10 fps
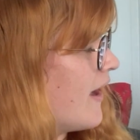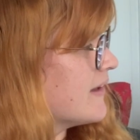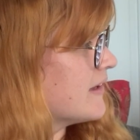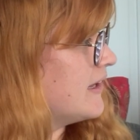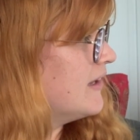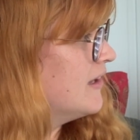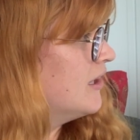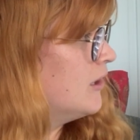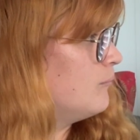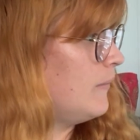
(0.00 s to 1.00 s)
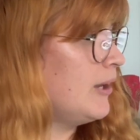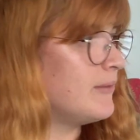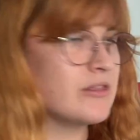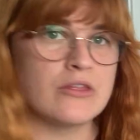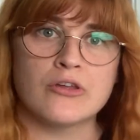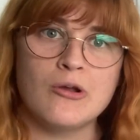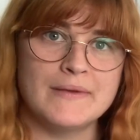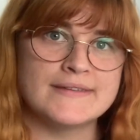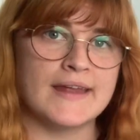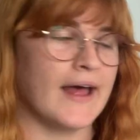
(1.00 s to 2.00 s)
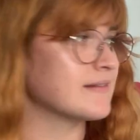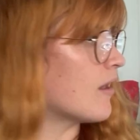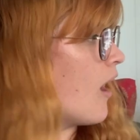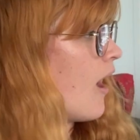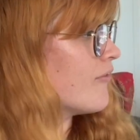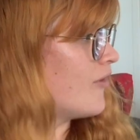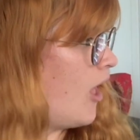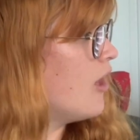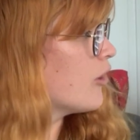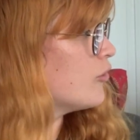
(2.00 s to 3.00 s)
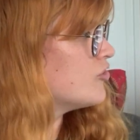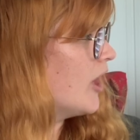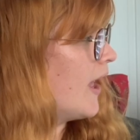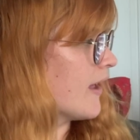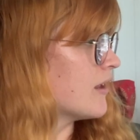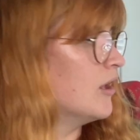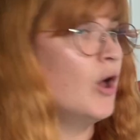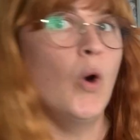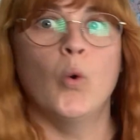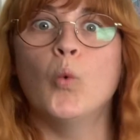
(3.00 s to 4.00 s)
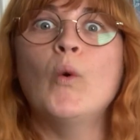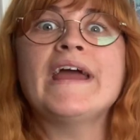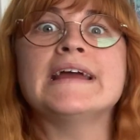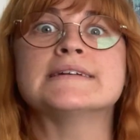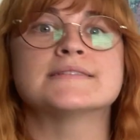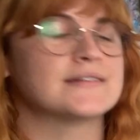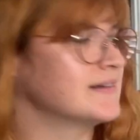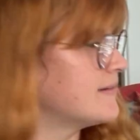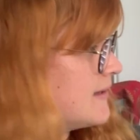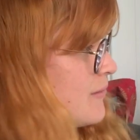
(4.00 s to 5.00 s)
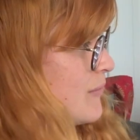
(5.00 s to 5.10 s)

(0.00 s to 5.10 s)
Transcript: kindly. Maybe the thermostat's off. I'll go check. Wait, said